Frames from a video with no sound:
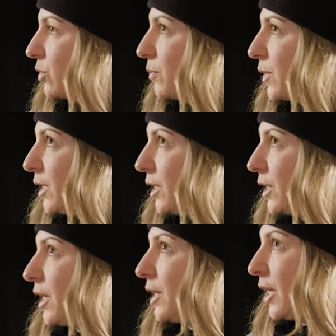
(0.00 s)
will
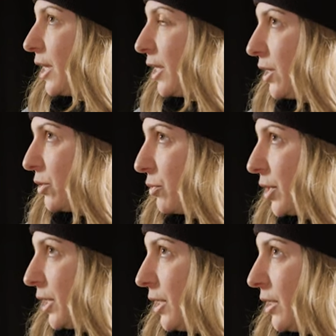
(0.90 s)
be an
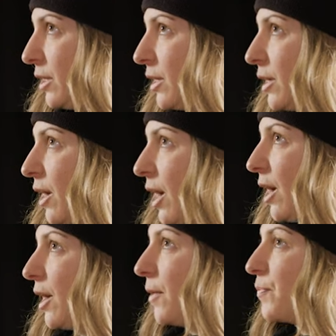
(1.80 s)
83...
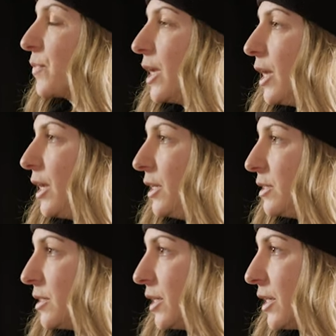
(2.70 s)

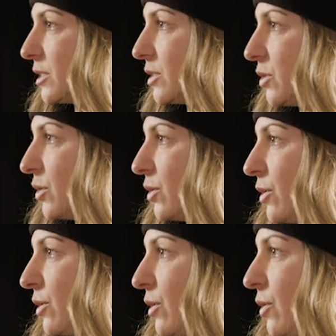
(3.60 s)
86
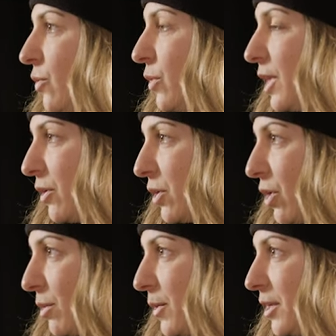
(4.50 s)
without
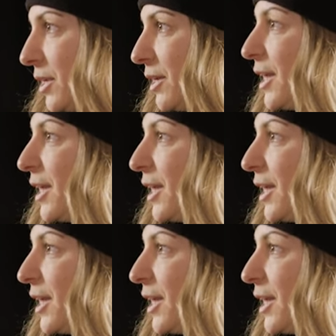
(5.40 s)
carbon,